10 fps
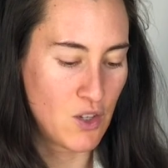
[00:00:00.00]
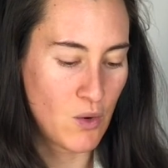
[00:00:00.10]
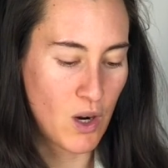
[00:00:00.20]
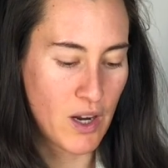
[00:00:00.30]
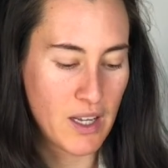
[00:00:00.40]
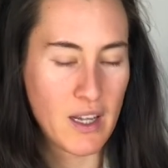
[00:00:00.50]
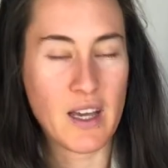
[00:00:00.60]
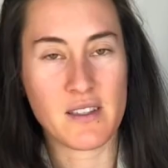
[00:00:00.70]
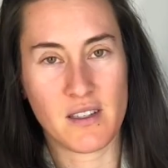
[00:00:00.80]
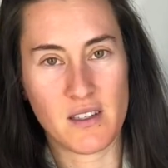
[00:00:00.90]
you are in
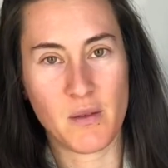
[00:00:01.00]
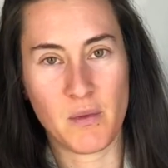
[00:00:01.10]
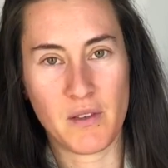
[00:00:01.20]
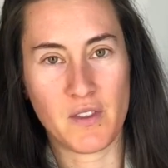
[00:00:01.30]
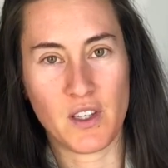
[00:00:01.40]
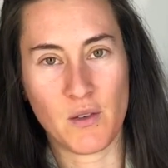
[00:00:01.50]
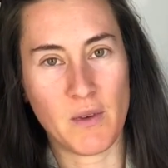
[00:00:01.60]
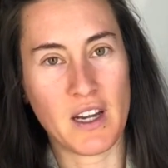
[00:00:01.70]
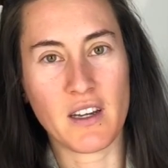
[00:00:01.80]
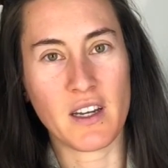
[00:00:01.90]
essence uplifting
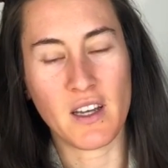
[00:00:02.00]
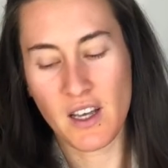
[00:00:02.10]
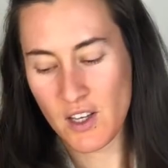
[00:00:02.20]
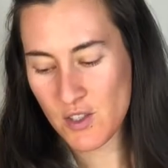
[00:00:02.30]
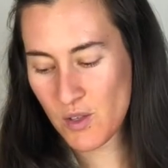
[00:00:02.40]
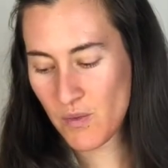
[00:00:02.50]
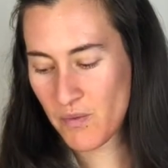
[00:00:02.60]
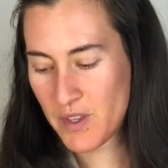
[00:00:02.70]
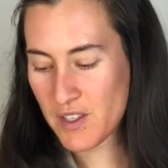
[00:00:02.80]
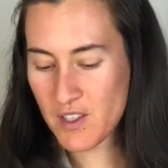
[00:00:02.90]
humanity. So
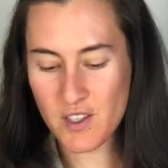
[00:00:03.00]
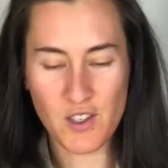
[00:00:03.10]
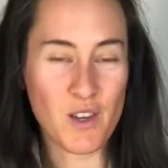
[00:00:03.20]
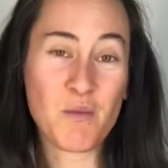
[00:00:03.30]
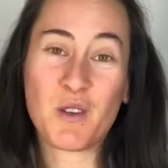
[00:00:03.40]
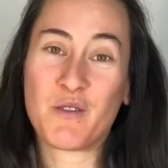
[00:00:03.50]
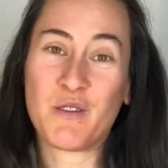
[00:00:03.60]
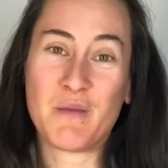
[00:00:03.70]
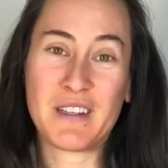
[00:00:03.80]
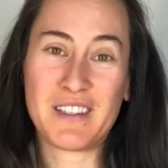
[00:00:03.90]
this is your
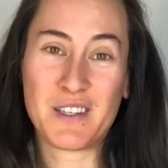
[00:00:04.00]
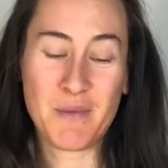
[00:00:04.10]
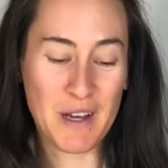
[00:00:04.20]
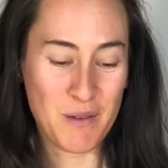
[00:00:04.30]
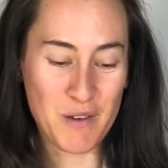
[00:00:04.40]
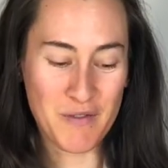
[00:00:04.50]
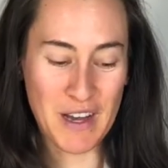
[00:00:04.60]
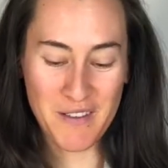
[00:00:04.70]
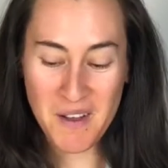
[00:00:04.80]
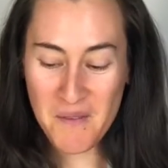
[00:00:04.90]
beautiful message, pile number 5.